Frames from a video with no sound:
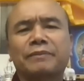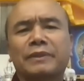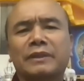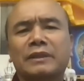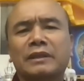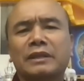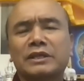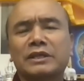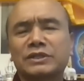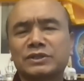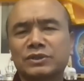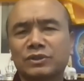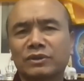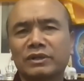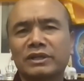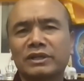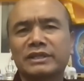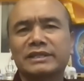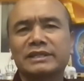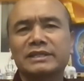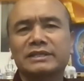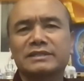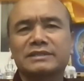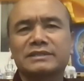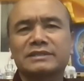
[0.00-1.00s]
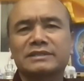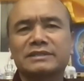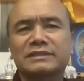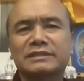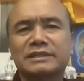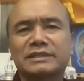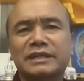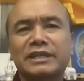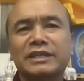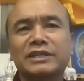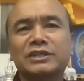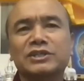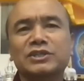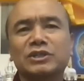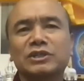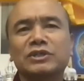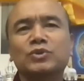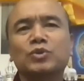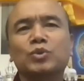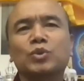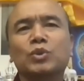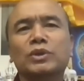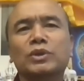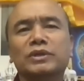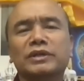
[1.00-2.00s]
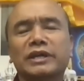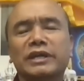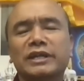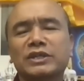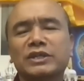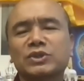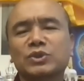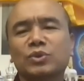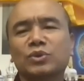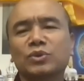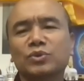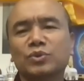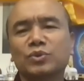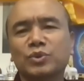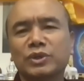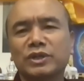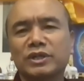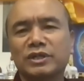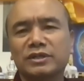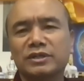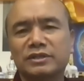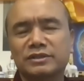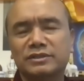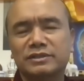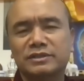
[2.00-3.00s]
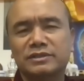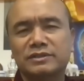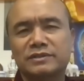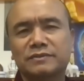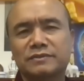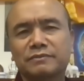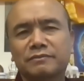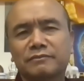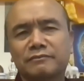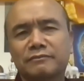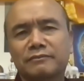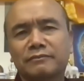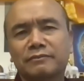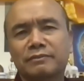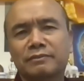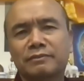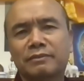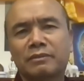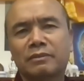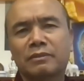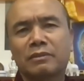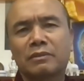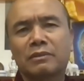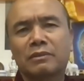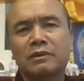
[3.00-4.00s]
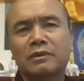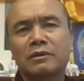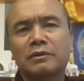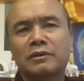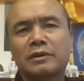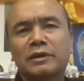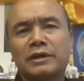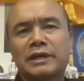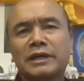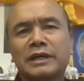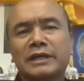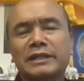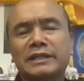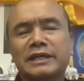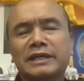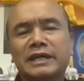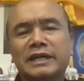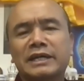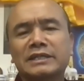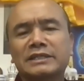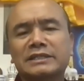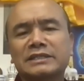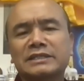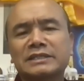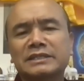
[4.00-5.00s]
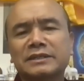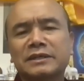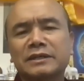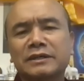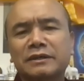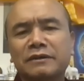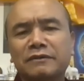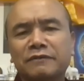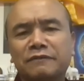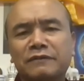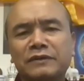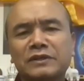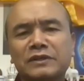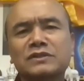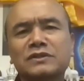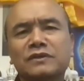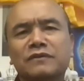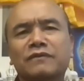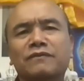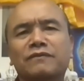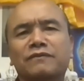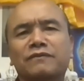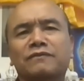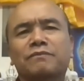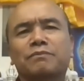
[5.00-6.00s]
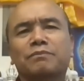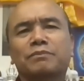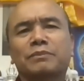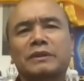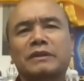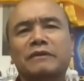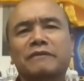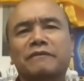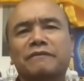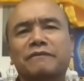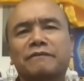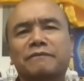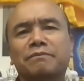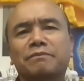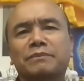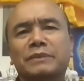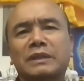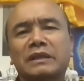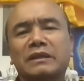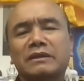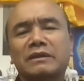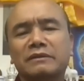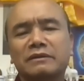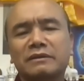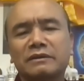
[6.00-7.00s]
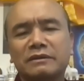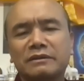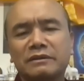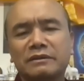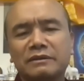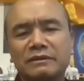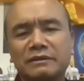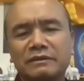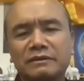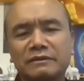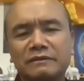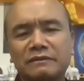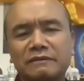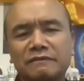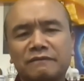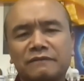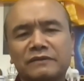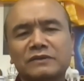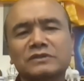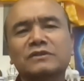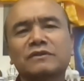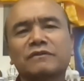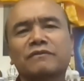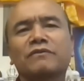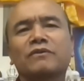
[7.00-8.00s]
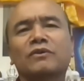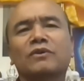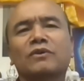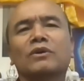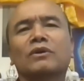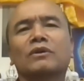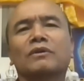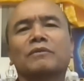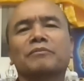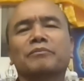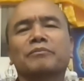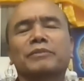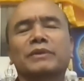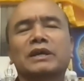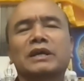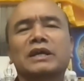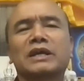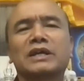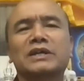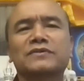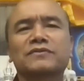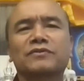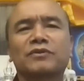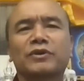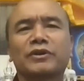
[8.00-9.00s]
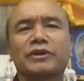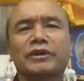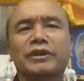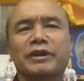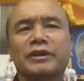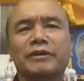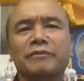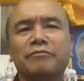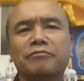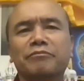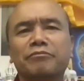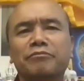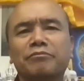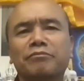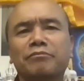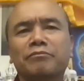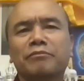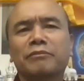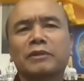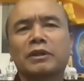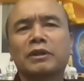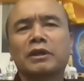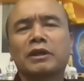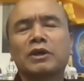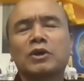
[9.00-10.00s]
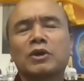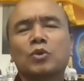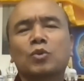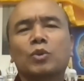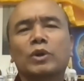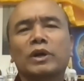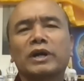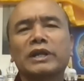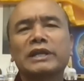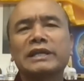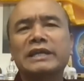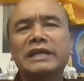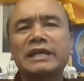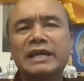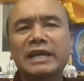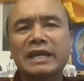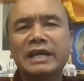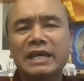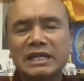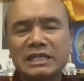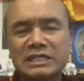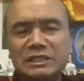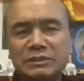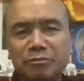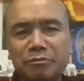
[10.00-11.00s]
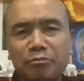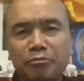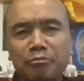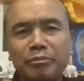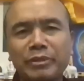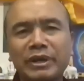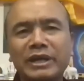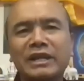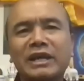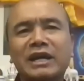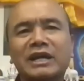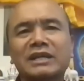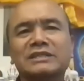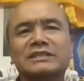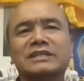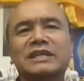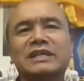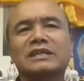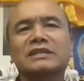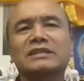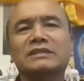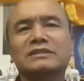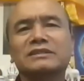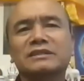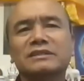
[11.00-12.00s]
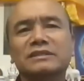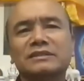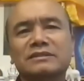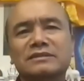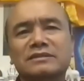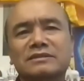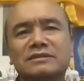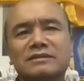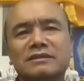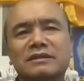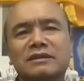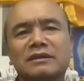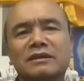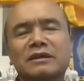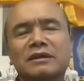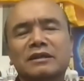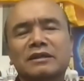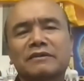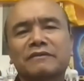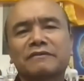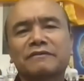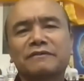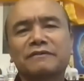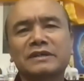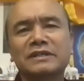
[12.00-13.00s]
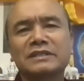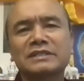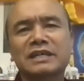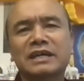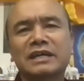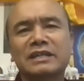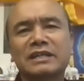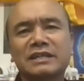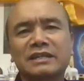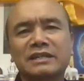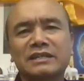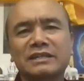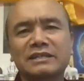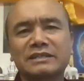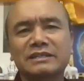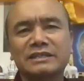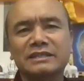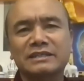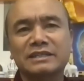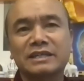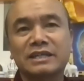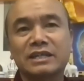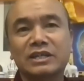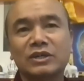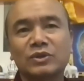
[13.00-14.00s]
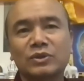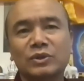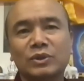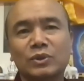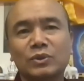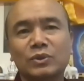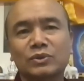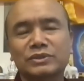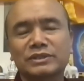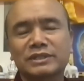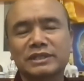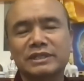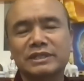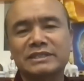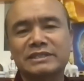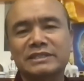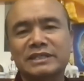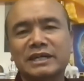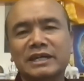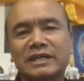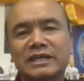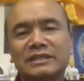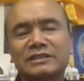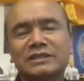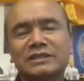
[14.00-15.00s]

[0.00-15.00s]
His Holiness, in his own words, that first of the first of all, as for him, while he has many identities, the first identity that he holds is that